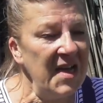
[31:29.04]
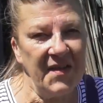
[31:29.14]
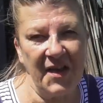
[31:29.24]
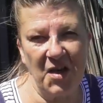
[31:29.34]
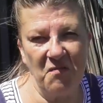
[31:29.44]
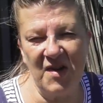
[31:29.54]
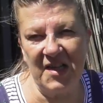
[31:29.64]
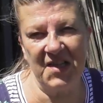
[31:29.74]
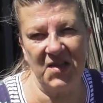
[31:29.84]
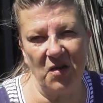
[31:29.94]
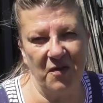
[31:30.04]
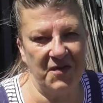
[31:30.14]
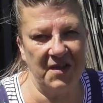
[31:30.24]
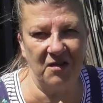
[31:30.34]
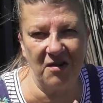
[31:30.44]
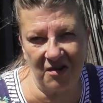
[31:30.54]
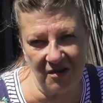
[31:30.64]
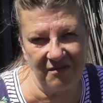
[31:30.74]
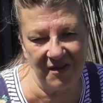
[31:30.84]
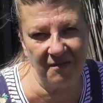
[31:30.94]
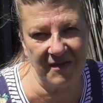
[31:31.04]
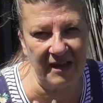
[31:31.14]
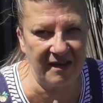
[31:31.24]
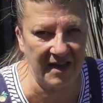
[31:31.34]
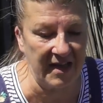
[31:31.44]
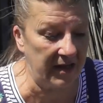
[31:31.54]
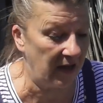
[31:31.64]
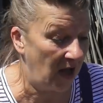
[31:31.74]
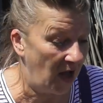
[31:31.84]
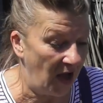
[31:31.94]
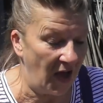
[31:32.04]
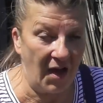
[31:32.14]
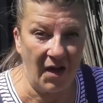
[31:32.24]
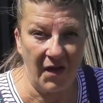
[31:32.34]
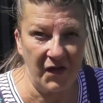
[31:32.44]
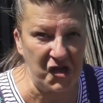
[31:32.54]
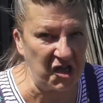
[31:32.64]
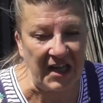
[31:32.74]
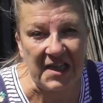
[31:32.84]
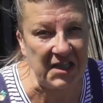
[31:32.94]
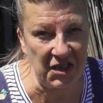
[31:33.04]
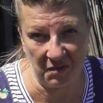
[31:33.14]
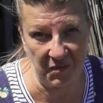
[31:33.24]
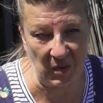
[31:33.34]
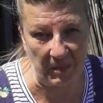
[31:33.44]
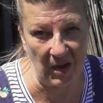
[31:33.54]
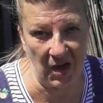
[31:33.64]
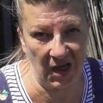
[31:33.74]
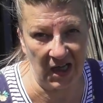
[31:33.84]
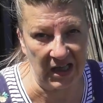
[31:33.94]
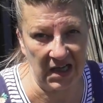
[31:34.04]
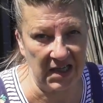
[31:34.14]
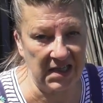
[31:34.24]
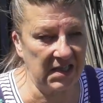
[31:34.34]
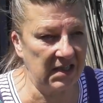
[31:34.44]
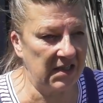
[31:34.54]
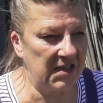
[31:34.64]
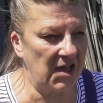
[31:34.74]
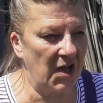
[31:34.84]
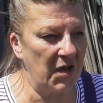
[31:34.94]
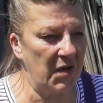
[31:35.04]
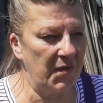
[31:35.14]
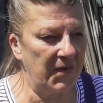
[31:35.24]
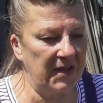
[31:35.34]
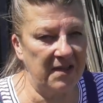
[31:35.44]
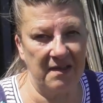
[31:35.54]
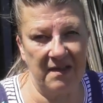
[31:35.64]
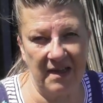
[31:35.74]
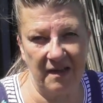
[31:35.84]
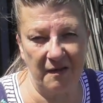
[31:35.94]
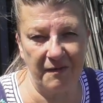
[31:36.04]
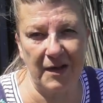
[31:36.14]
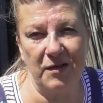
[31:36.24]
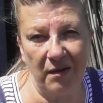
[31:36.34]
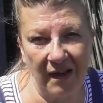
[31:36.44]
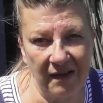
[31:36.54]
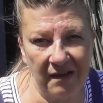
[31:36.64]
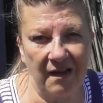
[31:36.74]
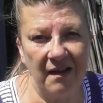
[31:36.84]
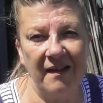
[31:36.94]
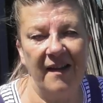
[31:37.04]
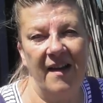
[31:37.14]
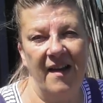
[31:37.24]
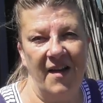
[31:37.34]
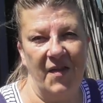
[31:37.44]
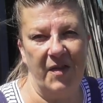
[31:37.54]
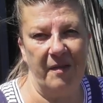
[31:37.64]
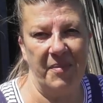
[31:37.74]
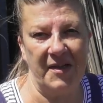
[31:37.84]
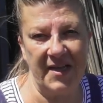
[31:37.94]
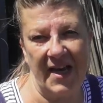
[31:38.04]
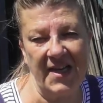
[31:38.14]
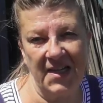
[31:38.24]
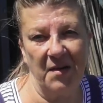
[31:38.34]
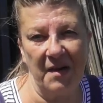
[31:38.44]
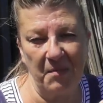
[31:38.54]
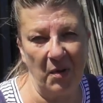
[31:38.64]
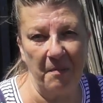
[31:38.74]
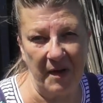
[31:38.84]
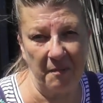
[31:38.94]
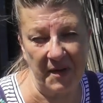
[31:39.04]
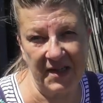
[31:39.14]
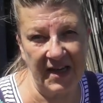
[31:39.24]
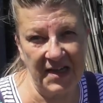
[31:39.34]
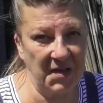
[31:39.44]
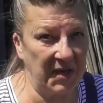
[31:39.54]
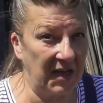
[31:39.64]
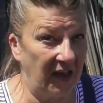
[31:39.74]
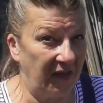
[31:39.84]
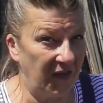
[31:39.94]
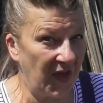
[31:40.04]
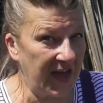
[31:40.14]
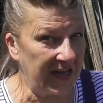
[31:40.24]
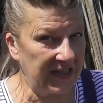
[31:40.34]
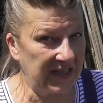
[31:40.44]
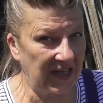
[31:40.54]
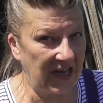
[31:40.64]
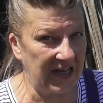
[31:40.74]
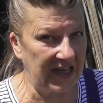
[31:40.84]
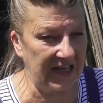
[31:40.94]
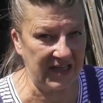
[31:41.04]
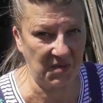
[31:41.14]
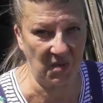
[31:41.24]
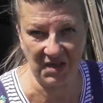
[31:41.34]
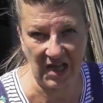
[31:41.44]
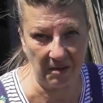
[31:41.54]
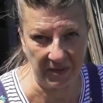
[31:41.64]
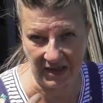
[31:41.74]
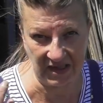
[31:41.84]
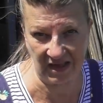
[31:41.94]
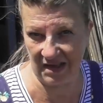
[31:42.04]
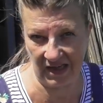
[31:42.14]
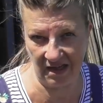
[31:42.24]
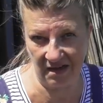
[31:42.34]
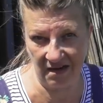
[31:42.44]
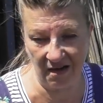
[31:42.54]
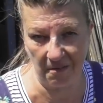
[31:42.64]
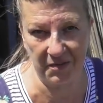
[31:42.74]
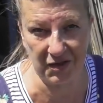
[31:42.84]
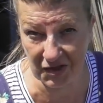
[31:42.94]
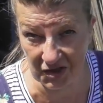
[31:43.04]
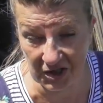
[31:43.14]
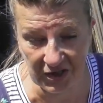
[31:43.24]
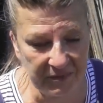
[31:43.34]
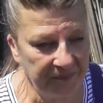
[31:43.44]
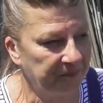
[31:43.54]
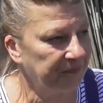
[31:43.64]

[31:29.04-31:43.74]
they go really soft and oh, lovely thick. The gigantes don't fall apart like that. So, for instance, in the fasolada, the potato, I put a bit of potato in it, and that is what's helping to thicken up the stew.